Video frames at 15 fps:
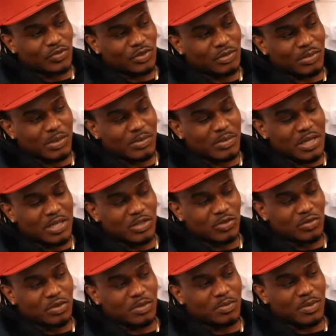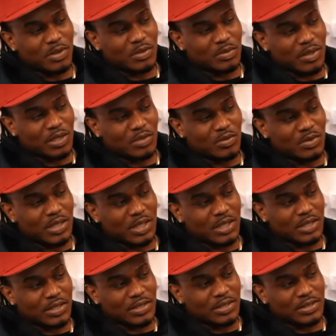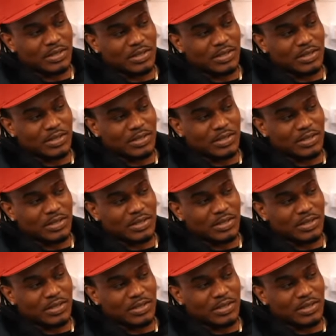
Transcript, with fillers: feel me made you respond the way you did?